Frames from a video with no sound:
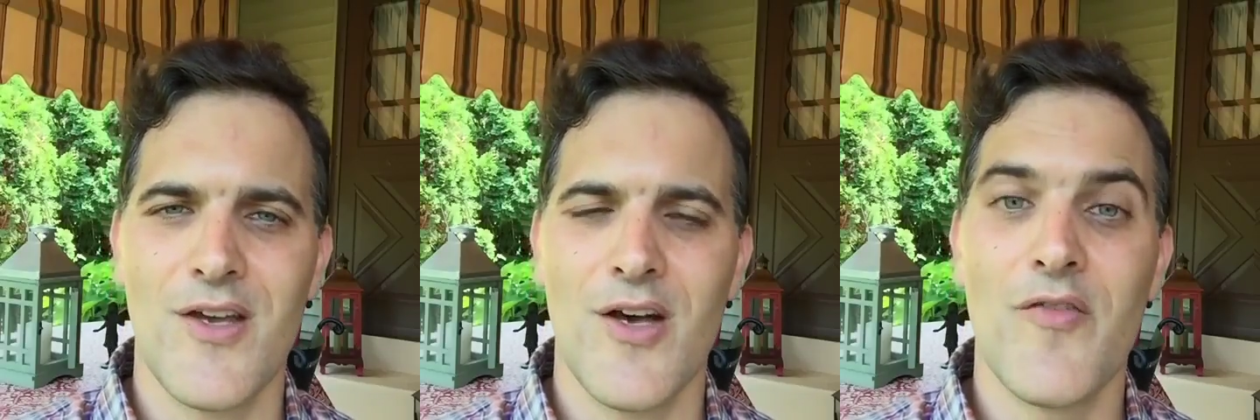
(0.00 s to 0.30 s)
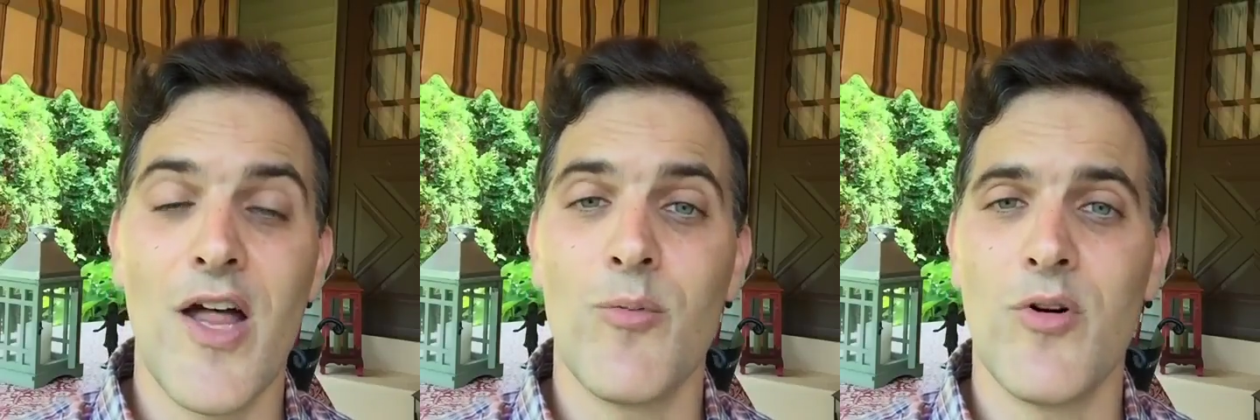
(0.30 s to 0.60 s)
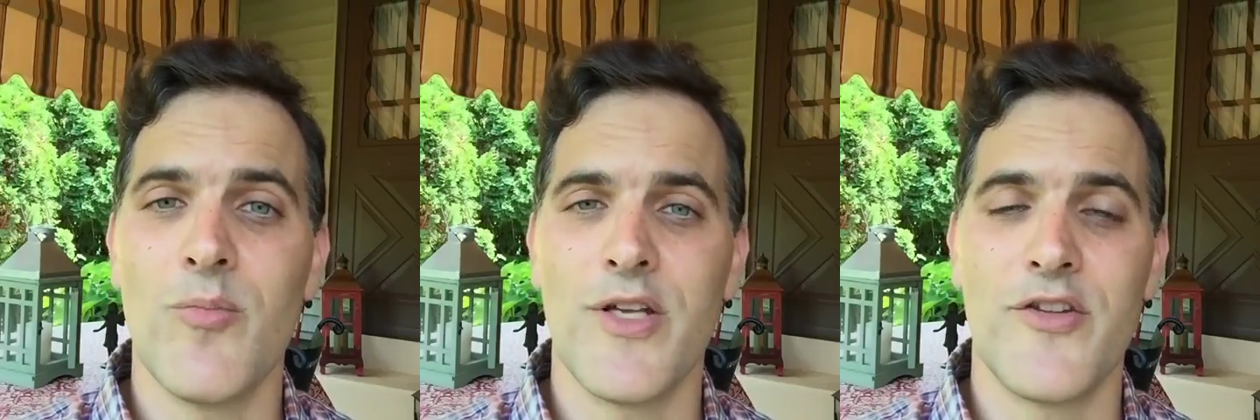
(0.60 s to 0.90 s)

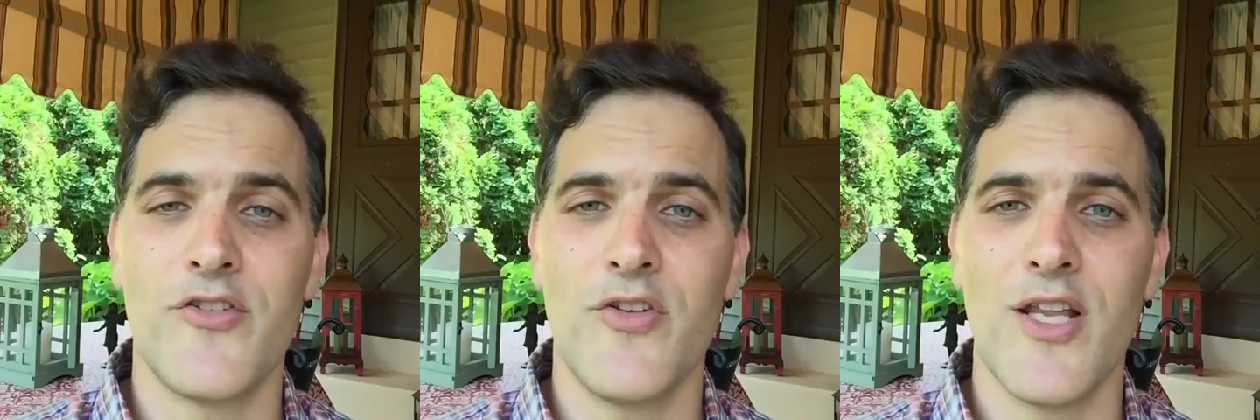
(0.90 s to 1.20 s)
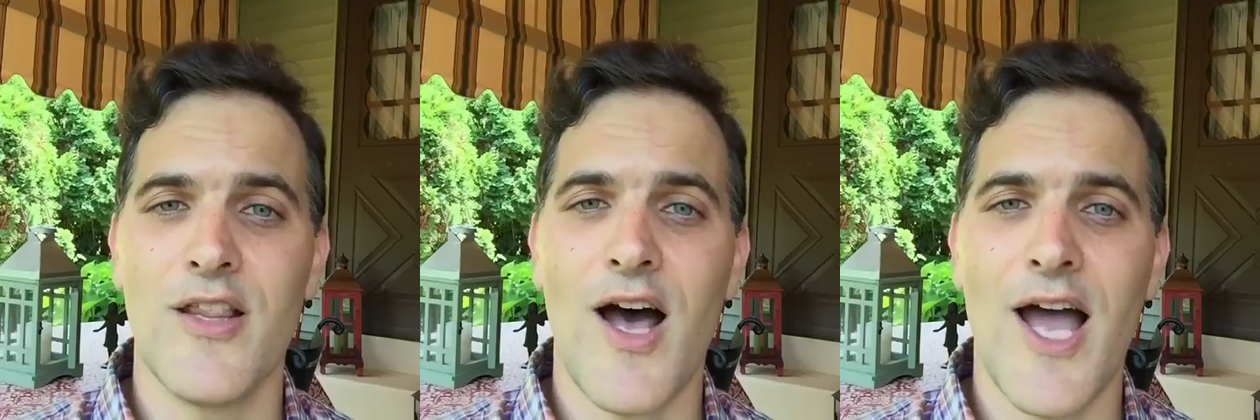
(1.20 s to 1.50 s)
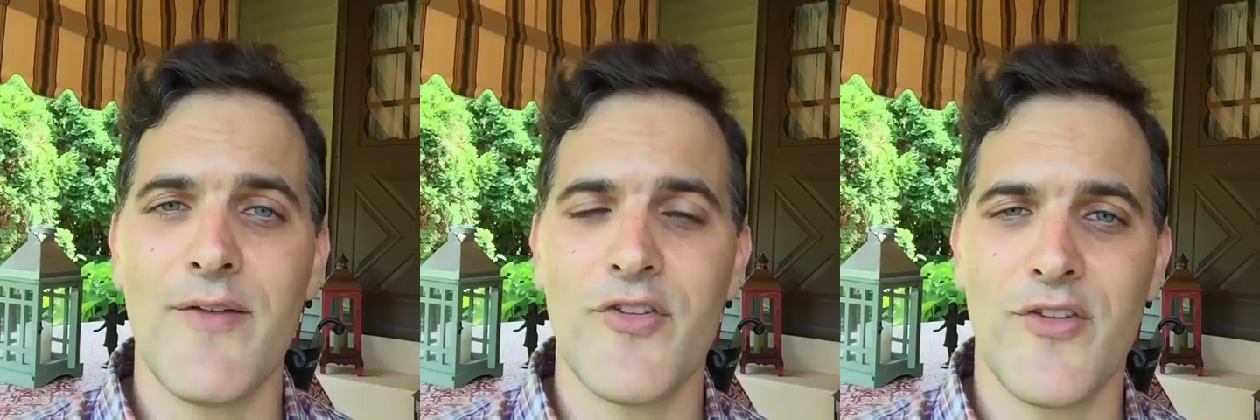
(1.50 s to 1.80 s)
available, but to tune in
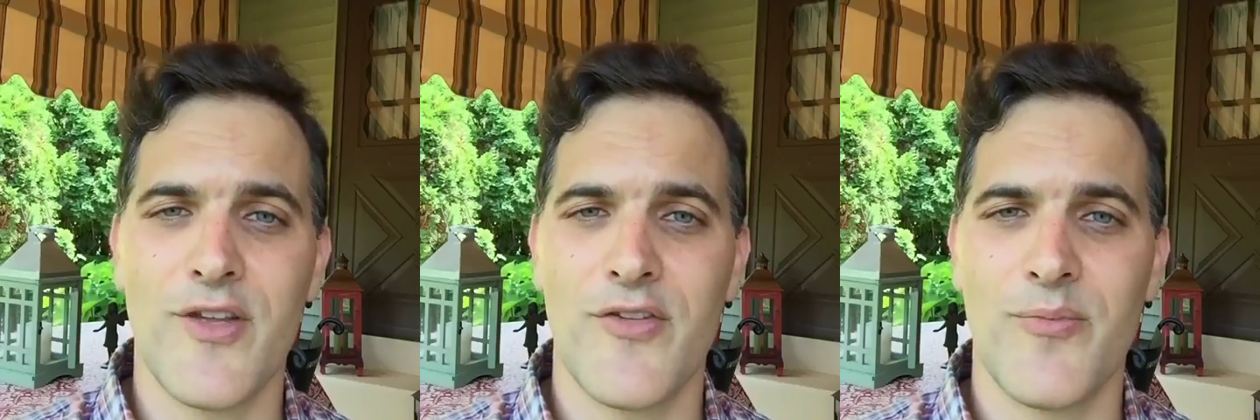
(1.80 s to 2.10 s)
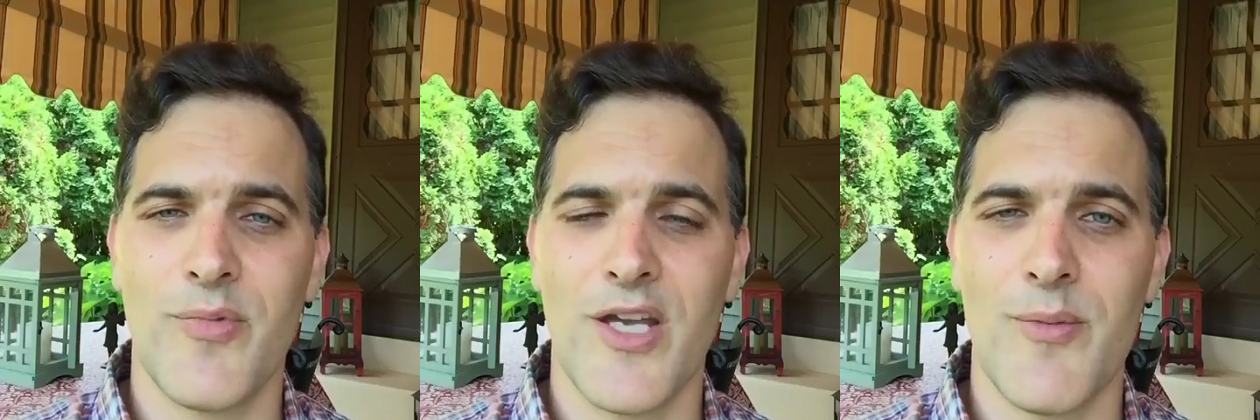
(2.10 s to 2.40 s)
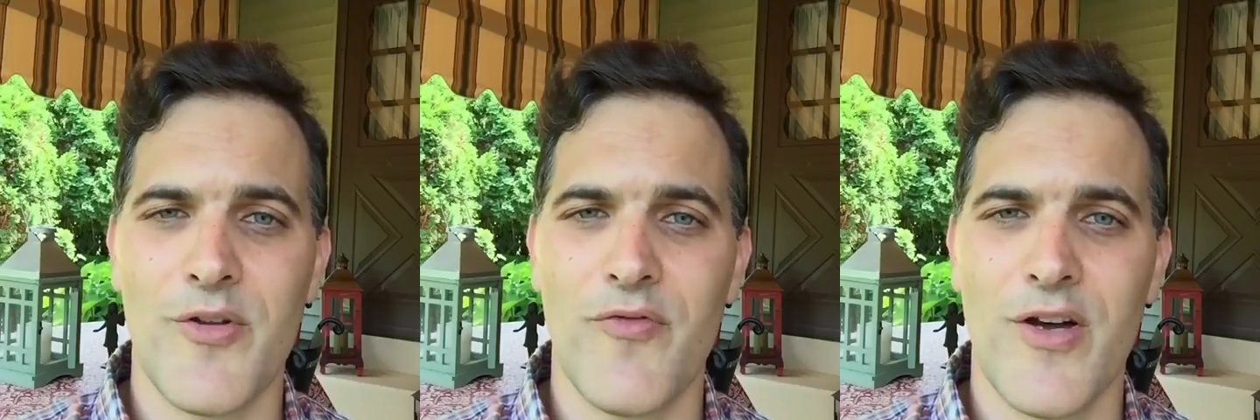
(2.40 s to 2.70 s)
live, it's
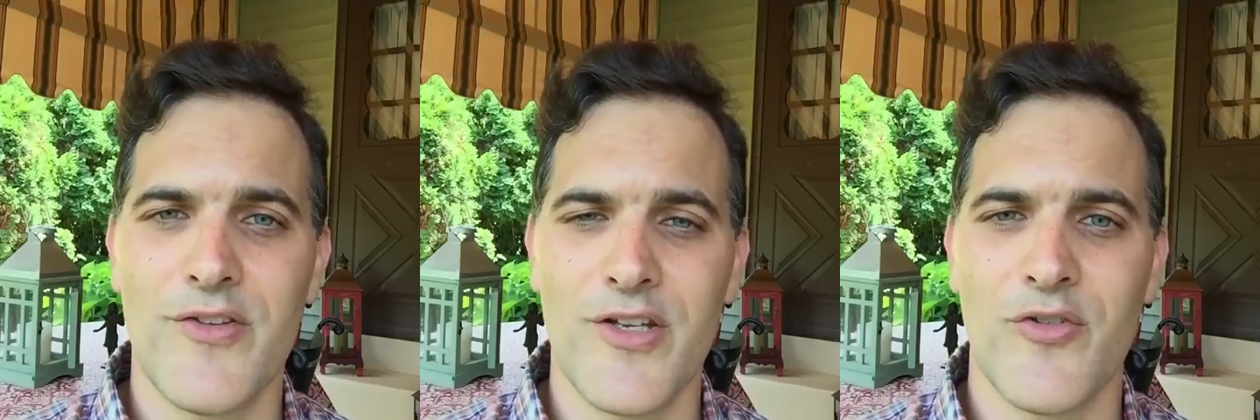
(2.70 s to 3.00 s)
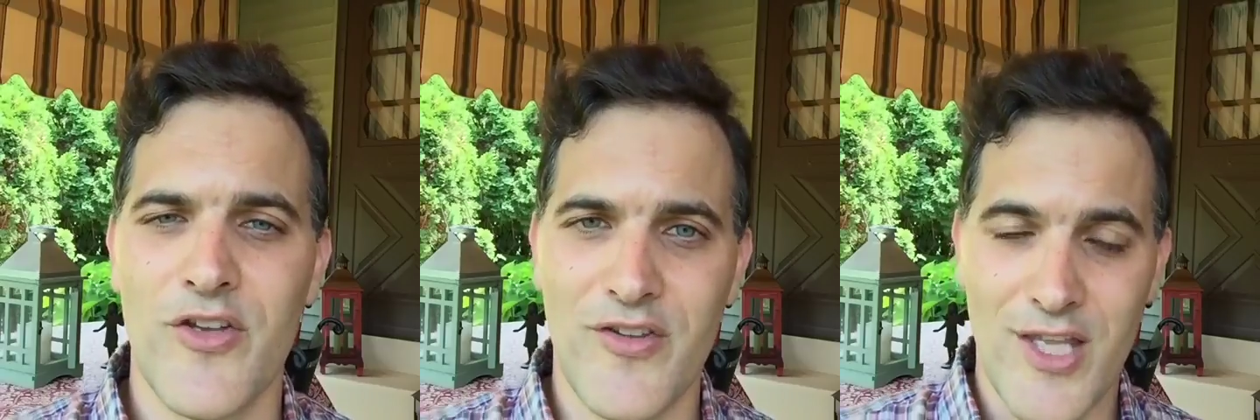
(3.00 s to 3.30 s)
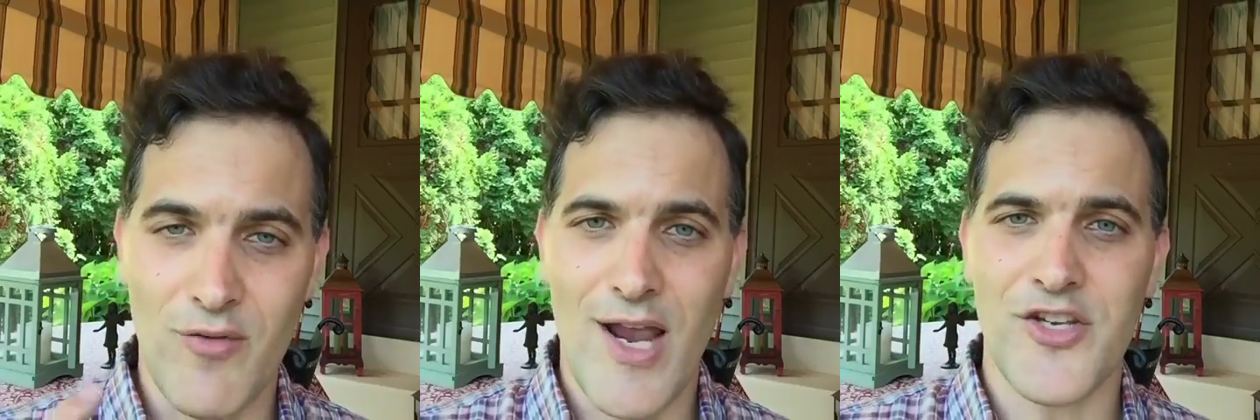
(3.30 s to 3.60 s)
becoming fun, the increasing
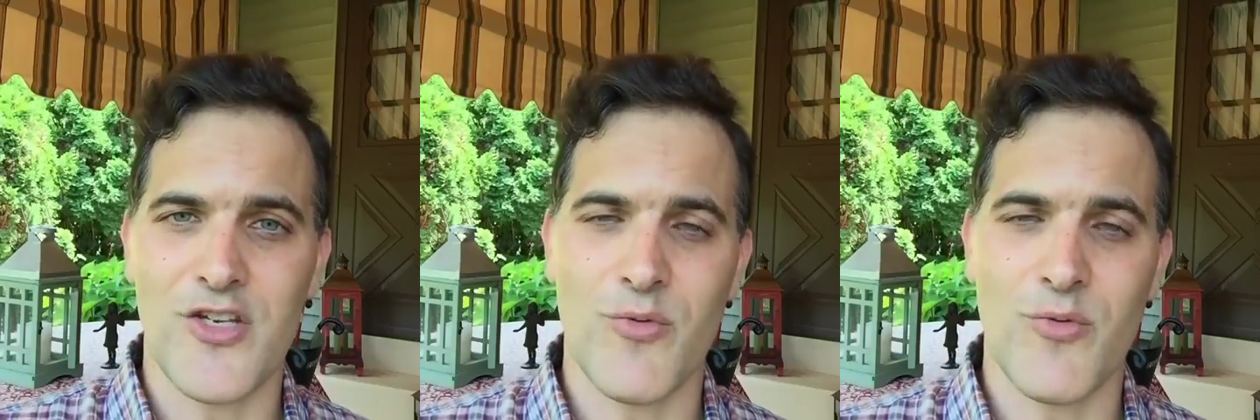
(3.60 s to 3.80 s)
interaction.